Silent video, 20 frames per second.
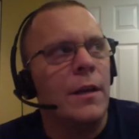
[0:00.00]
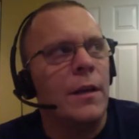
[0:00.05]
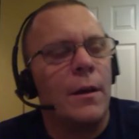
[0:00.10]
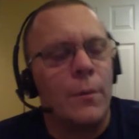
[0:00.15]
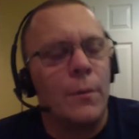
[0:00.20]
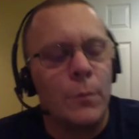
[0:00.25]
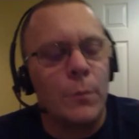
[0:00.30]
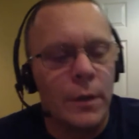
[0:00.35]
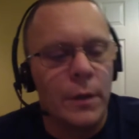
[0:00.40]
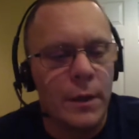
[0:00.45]
a
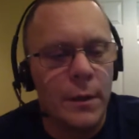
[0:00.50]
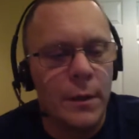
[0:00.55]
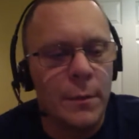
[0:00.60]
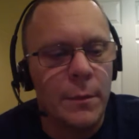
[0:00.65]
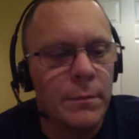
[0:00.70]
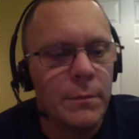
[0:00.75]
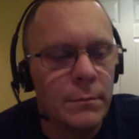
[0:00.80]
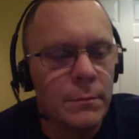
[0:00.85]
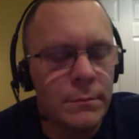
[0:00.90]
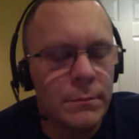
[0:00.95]
really
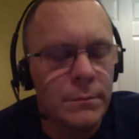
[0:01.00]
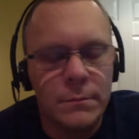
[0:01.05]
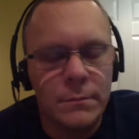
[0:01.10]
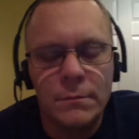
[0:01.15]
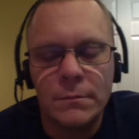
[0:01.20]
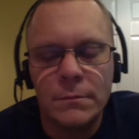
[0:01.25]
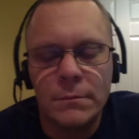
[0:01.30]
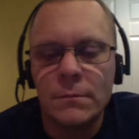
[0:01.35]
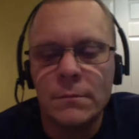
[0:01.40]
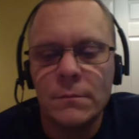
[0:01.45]

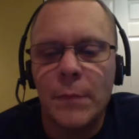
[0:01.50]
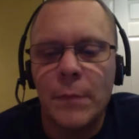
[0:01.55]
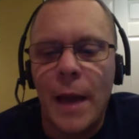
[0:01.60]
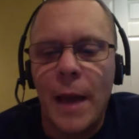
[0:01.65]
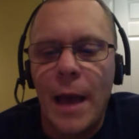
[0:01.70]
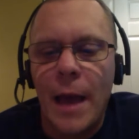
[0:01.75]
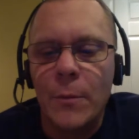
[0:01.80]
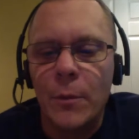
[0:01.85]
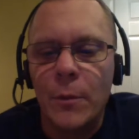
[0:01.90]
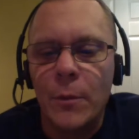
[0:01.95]

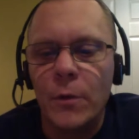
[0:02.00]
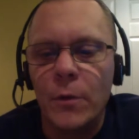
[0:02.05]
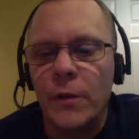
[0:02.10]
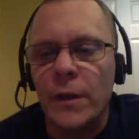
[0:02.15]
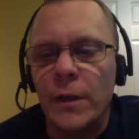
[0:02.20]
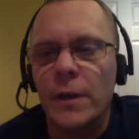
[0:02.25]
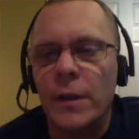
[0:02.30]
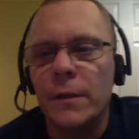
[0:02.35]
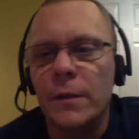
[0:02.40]
bad movie.